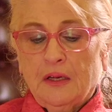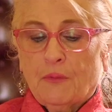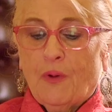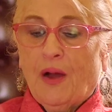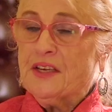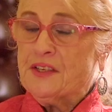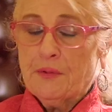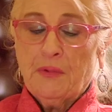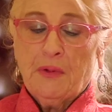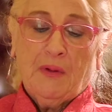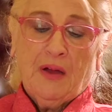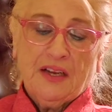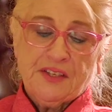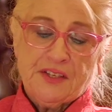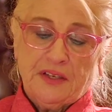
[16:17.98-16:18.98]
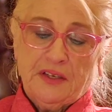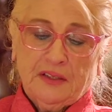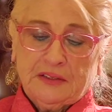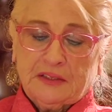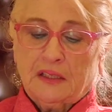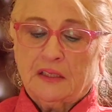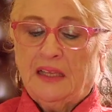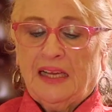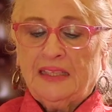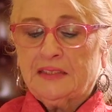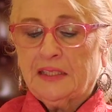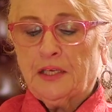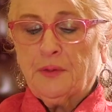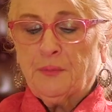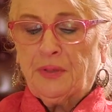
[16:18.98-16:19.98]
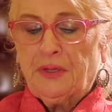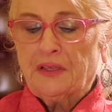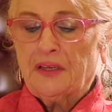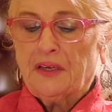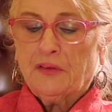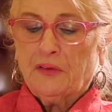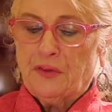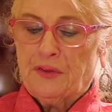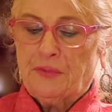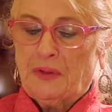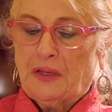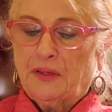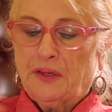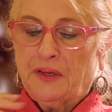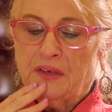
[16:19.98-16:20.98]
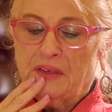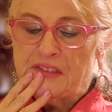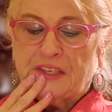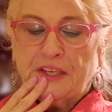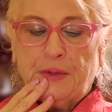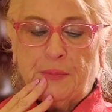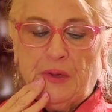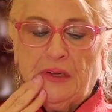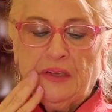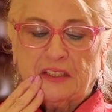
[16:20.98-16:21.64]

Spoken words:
Why should we watch it? It's a classic and political thriller cinema.